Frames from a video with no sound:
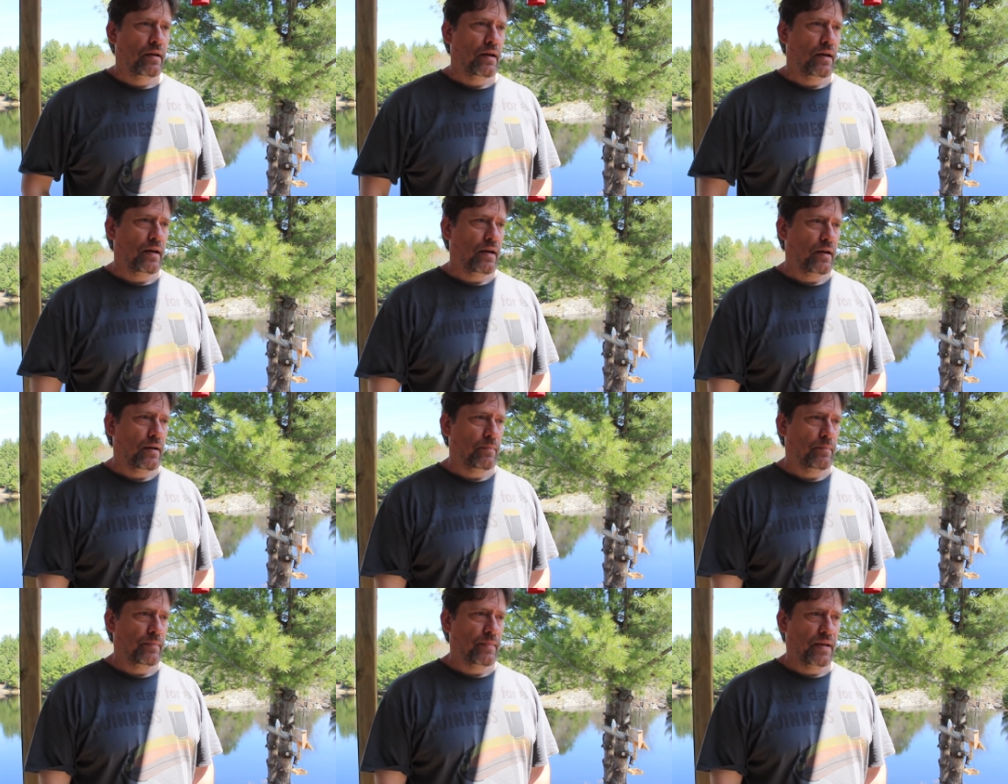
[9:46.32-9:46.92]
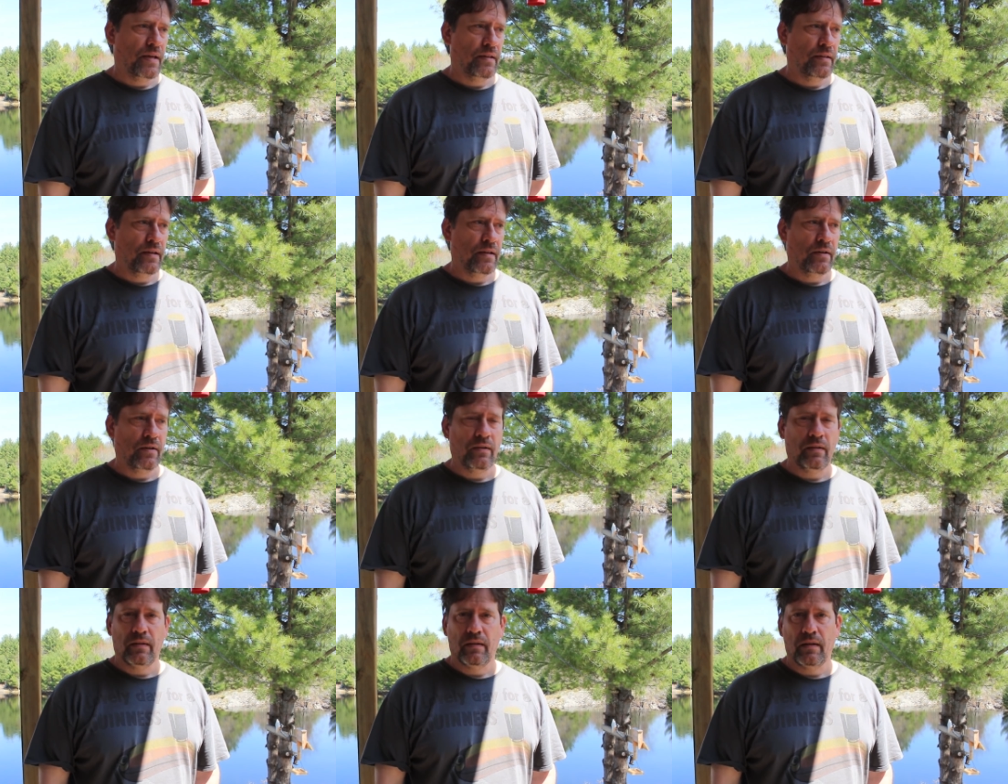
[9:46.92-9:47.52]
Um, and
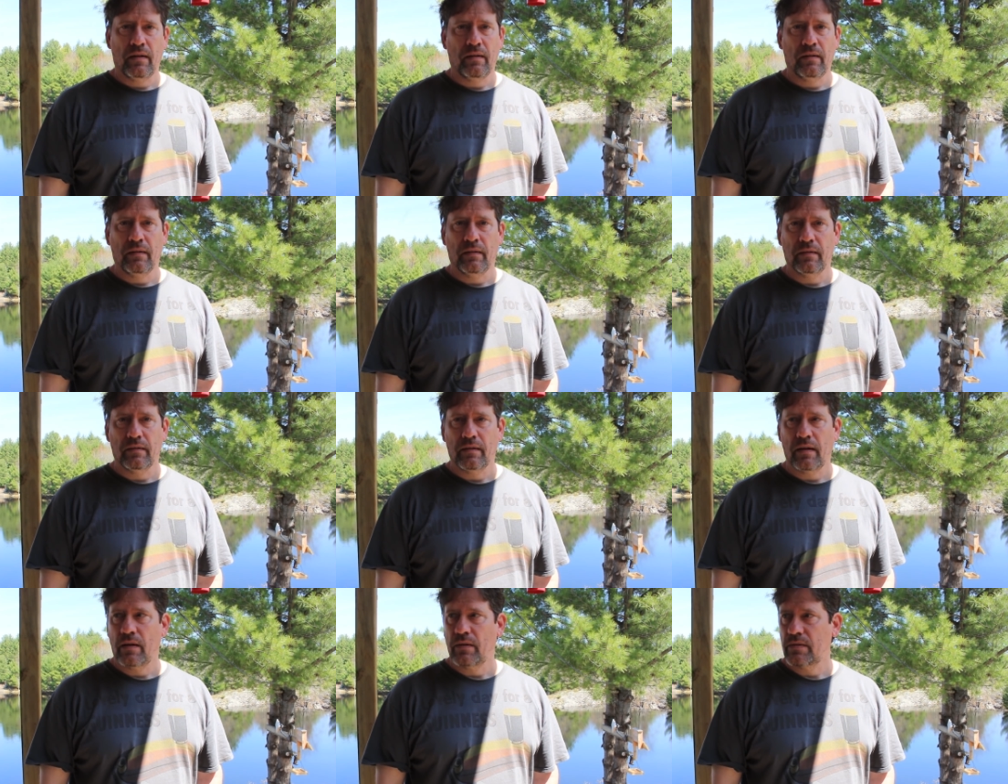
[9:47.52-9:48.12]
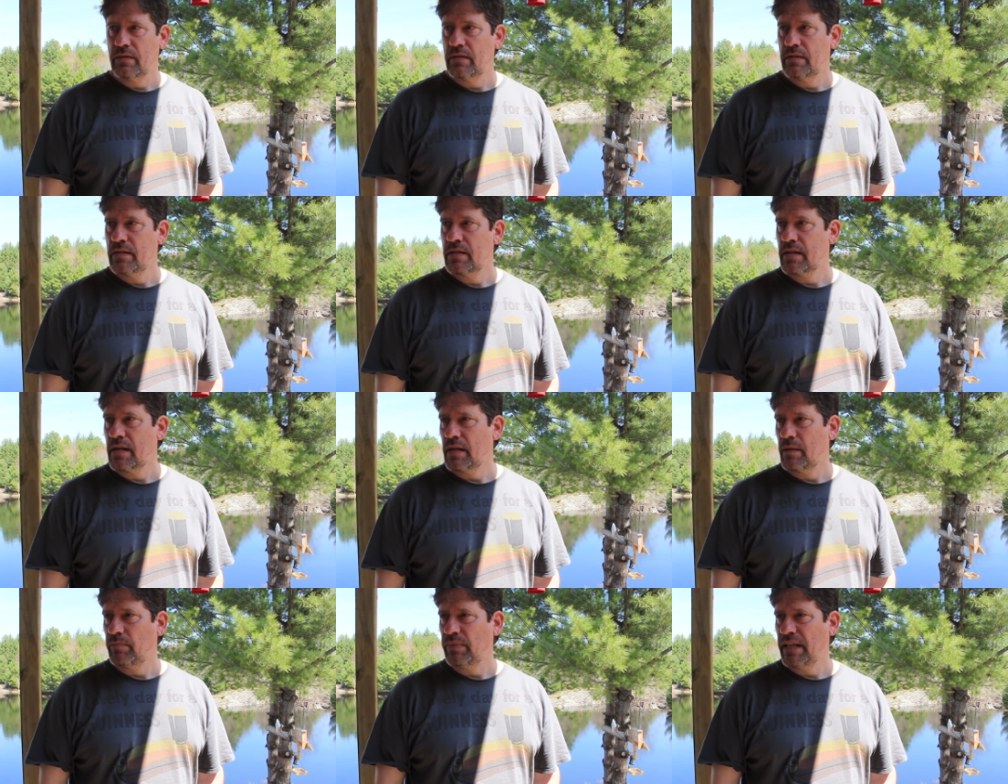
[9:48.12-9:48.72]
then I'll, I'll, I'll
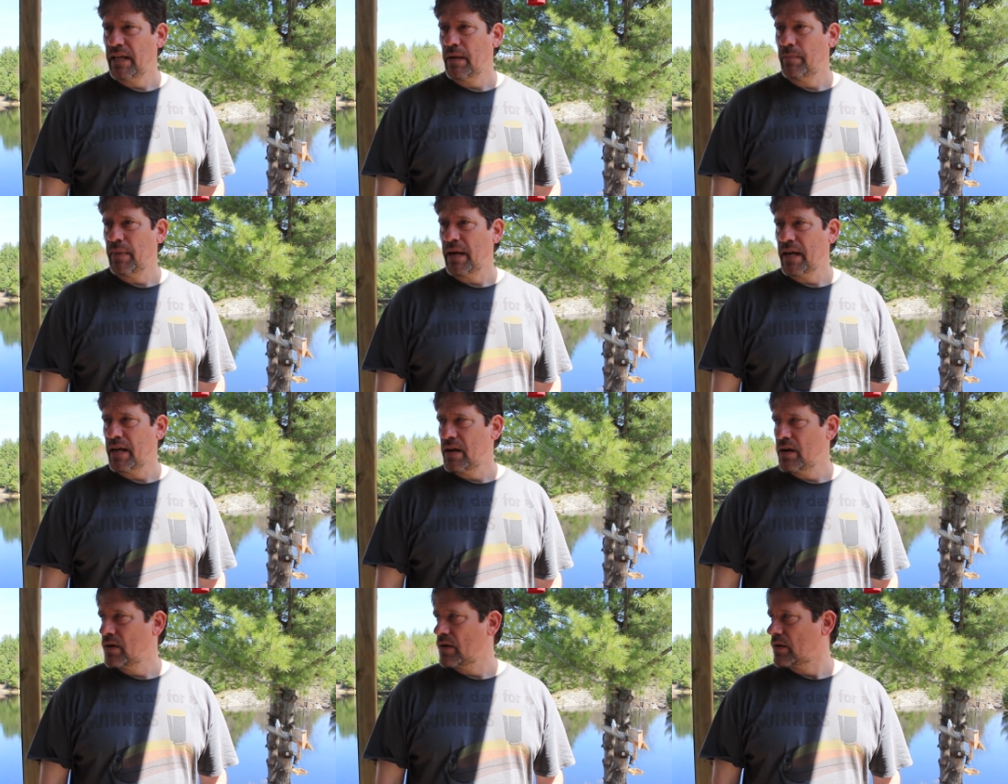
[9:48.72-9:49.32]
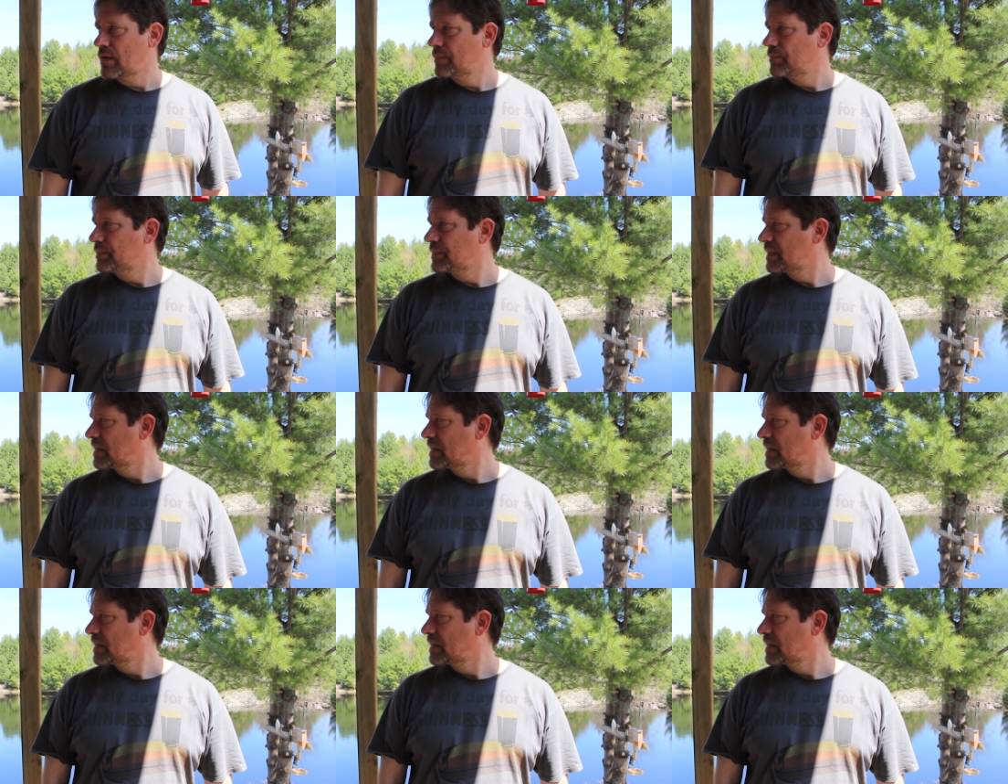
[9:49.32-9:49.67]
just kind of play it by ear